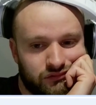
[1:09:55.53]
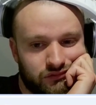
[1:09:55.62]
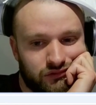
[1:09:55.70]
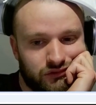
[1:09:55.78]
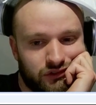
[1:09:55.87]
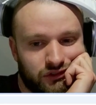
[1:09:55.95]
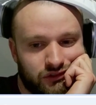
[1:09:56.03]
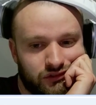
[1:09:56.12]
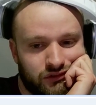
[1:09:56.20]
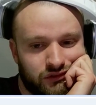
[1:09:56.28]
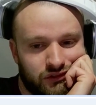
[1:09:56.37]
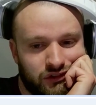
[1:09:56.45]
Low,
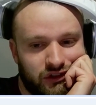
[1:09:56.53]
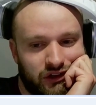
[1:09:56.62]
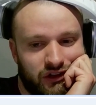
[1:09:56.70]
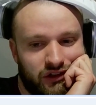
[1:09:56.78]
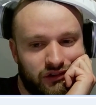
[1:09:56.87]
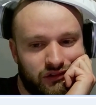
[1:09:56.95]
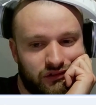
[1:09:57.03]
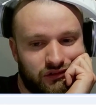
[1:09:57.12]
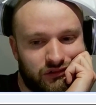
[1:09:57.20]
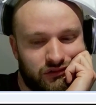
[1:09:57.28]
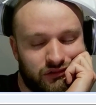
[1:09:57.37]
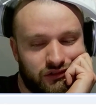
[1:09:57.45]
high.
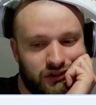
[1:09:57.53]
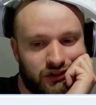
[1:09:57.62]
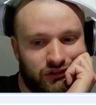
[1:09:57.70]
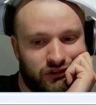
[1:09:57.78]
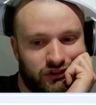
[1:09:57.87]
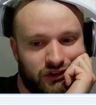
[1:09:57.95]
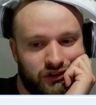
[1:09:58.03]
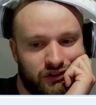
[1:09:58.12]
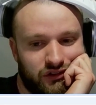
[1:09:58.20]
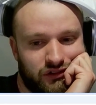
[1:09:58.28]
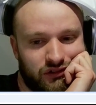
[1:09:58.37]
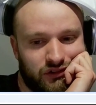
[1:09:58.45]
Downtrend,
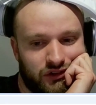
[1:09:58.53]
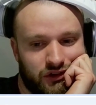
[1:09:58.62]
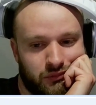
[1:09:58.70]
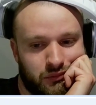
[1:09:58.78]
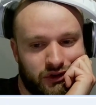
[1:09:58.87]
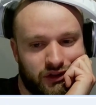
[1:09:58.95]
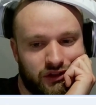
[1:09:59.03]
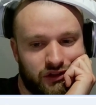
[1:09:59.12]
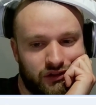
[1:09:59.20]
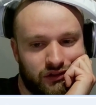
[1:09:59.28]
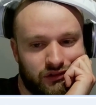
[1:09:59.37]
didn't break it.